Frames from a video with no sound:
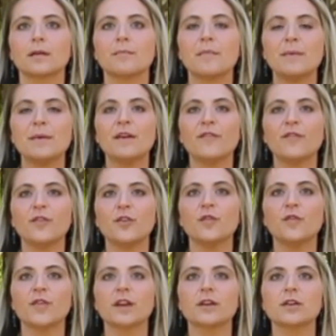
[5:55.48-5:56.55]
Maybe a few
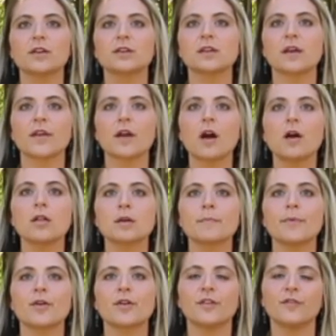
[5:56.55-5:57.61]
fingers on the
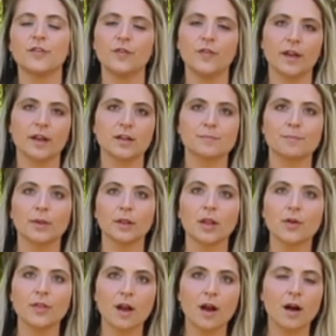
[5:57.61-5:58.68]
collarbone, a few fingers
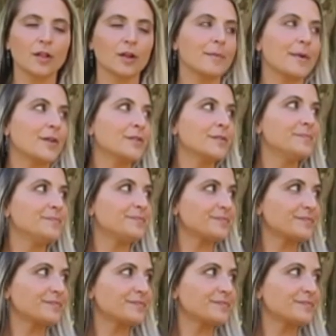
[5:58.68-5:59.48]
below the collarbone.